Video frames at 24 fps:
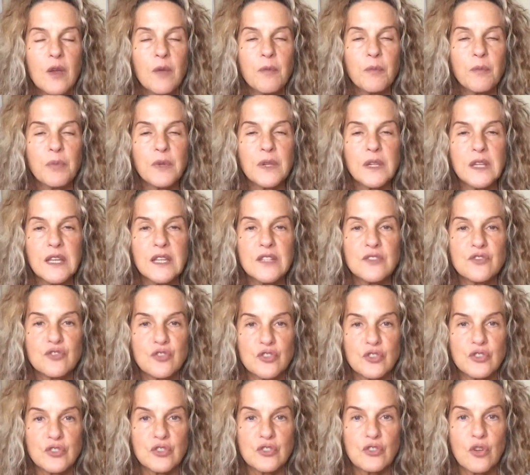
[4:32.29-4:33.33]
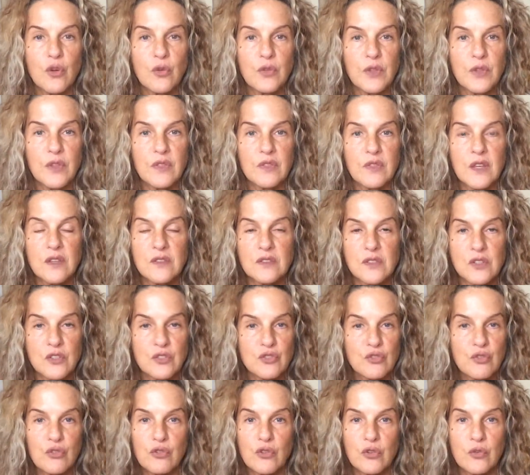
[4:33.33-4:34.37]
please just know that things can
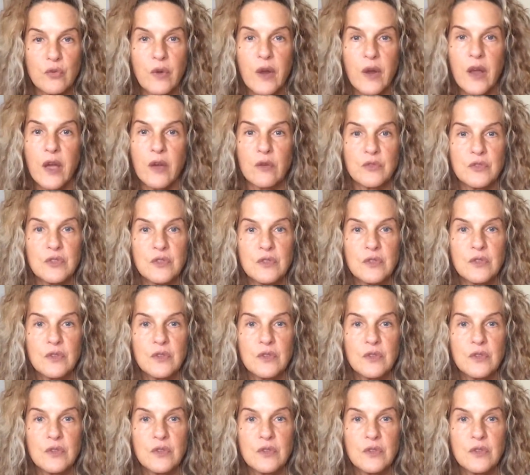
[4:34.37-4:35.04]
turn around.